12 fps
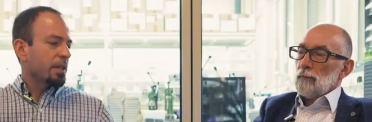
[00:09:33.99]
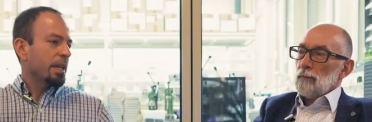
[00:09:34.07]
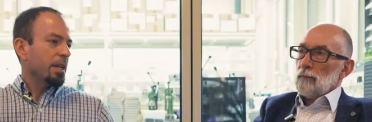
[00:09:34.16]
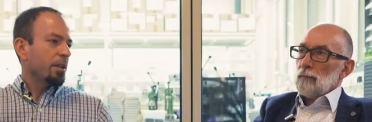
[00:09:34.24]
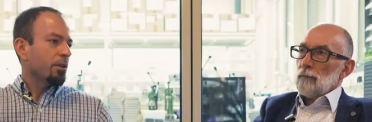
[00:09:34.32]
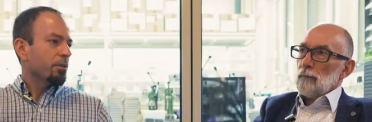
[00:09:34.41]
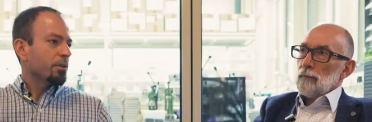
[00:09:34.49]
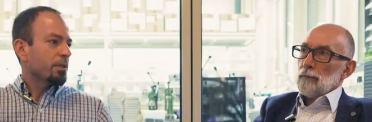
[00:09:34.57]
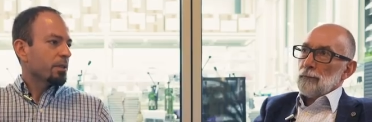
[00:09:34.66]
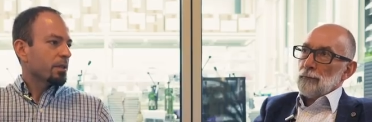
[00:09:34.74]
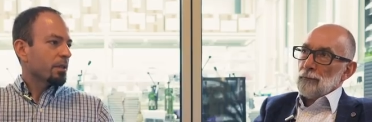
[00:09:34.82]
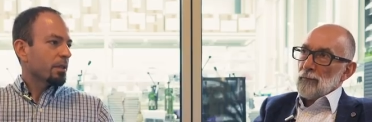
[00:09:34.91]
Speaker 1: taking
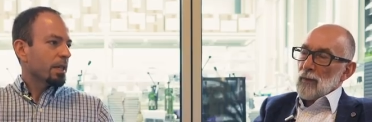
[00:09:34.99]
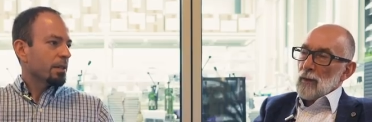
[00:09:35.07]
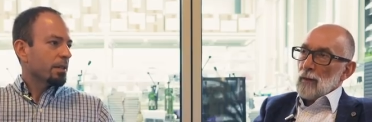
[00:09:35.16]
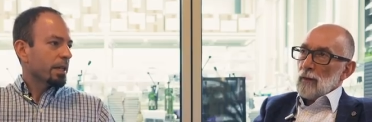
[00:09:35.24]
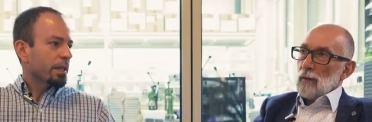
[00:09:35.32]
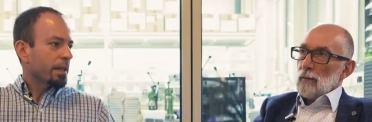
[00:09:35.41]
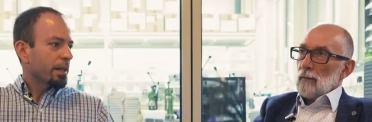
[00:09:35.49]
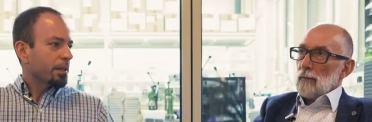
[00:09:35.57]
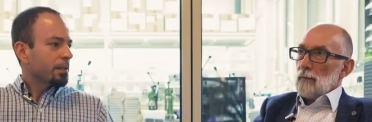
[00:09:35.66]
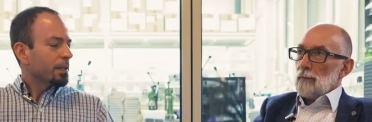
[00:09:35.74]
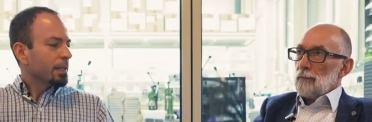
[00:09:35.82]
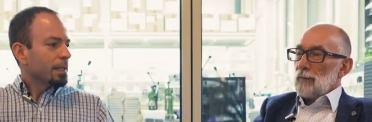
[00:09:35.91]
notes things like
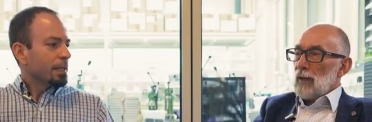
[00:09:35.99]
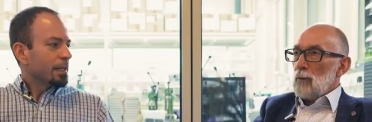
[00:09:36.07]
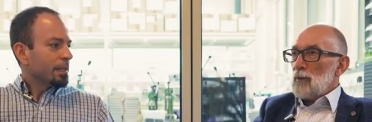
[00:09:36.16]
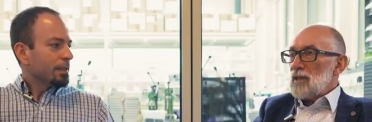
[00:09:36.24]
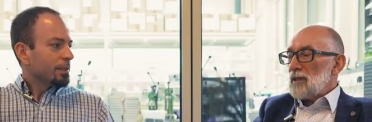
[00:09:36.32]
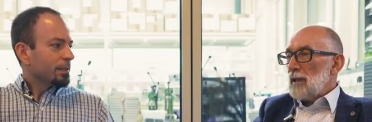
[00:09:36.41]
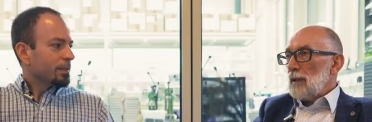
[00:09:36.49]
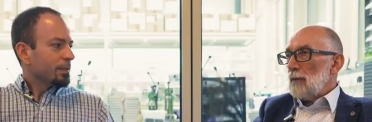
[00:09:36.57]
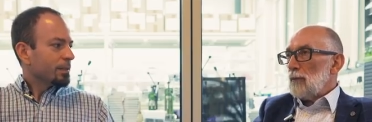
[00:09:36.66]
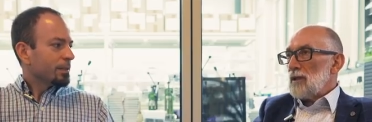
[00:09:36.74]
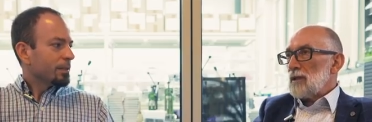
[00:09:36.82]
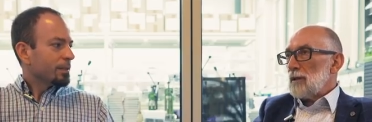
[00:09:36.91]
that
Speaker 2: yeah, with the
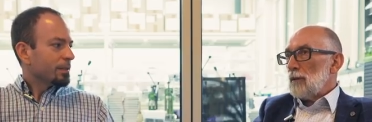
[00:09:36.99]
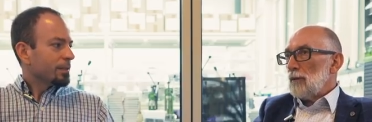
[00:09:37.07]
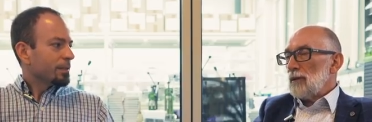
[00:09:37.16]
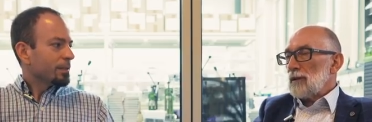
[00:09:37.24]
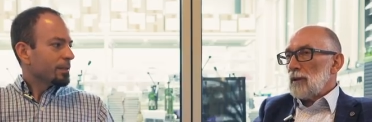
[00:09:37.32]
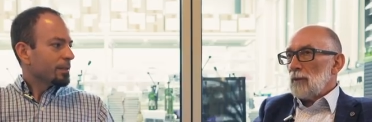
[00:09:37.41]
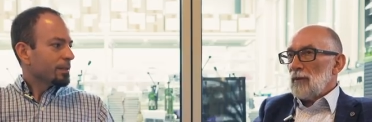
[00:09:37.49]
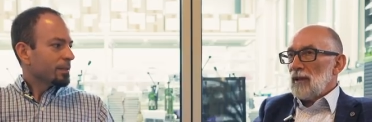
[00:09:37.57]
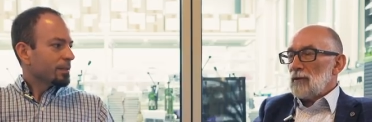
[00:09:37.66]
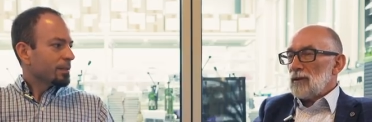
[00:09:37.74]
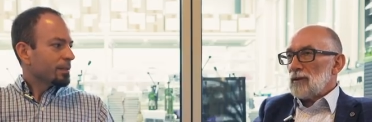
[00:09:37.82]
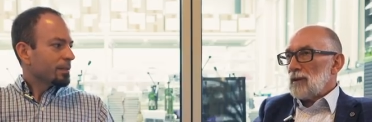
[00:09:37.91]
with the old
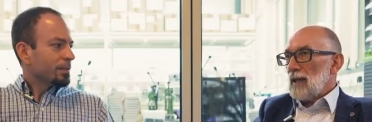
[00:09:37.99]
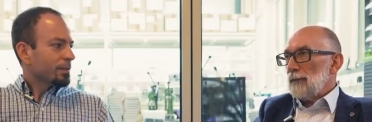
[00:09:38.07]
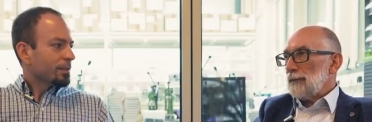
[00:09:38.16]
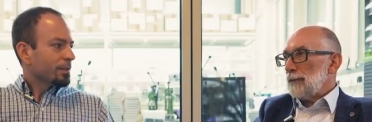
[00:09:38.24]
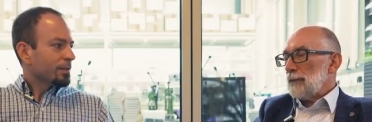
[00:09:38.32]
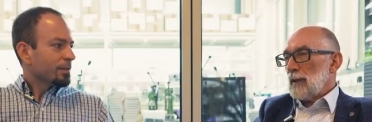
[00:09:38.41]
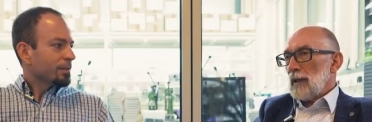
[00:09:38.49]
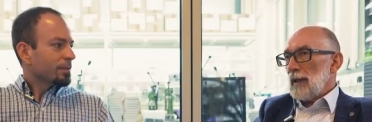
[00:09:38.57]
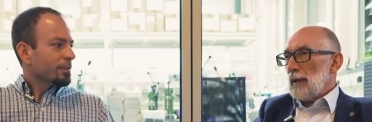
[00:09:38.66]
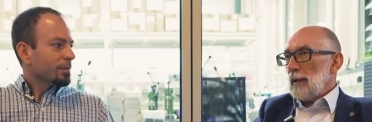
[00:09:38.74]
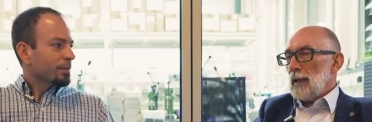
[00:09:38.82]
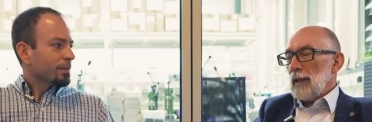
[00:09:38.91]
Kaweco stuff
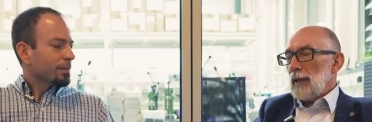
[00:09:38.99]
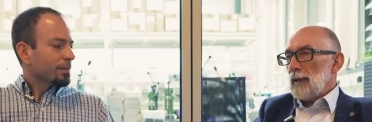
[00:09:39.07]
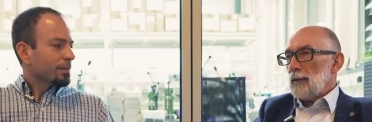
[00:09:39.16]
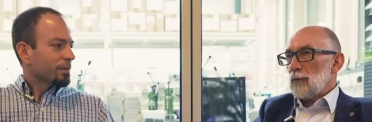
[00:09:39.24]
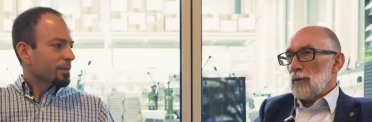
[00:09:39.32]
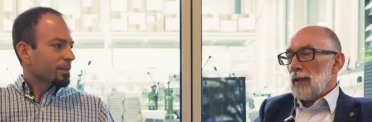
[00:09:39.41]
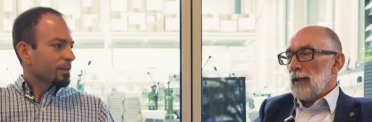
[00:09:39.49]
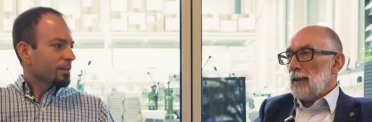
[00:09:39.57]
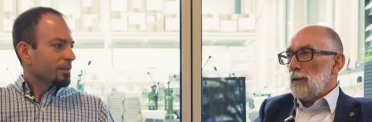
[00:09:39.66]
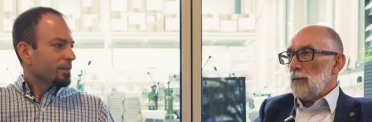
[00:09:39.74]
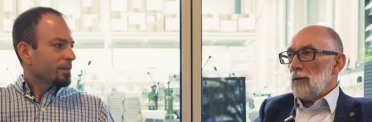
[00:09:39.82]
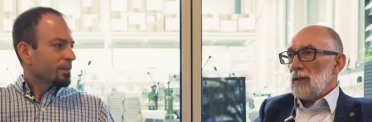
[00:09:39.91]
I, I try
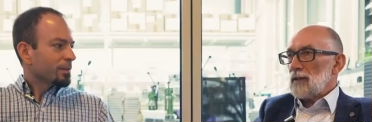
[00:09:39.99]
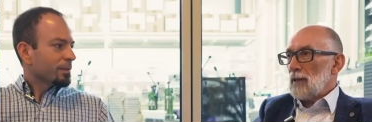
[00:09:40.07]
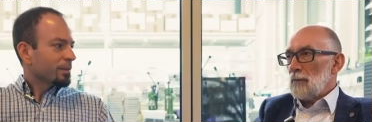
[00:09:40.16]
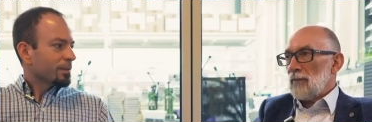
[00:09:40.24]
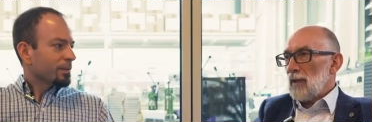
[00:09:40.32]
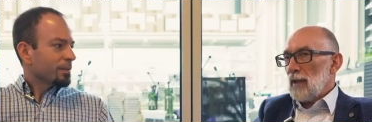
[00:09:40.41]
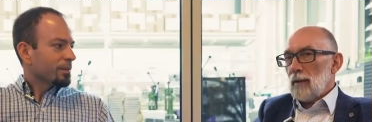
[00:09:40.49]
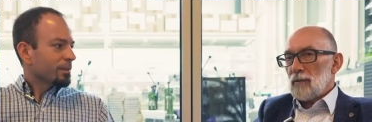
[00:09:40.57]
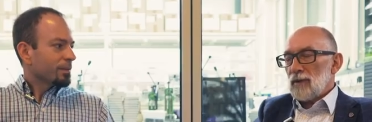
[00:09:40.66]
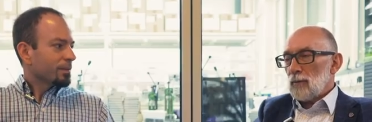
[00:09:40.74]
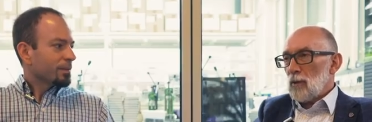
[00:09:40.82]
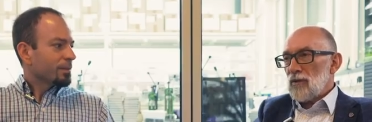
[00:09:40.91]
only
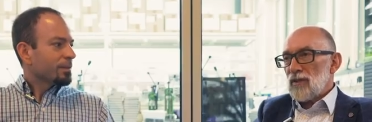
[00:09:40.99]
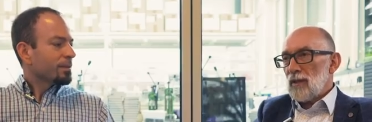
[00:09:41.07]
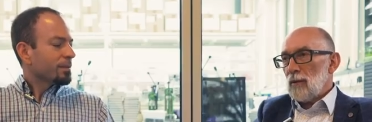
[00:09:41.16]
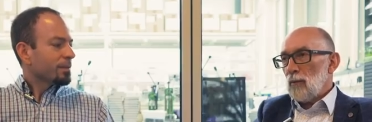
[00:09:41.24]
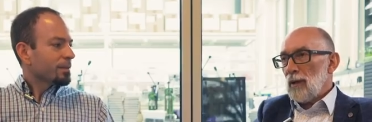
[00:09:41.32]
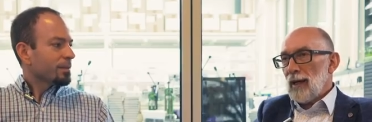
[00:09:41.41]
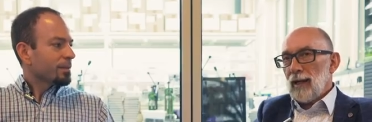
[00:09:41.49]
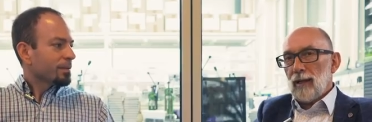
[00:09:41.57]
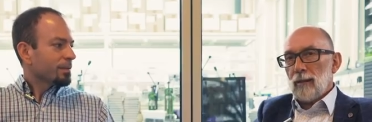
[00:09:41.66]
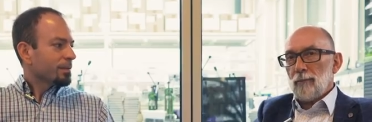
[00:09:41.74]
sometimes once in a while a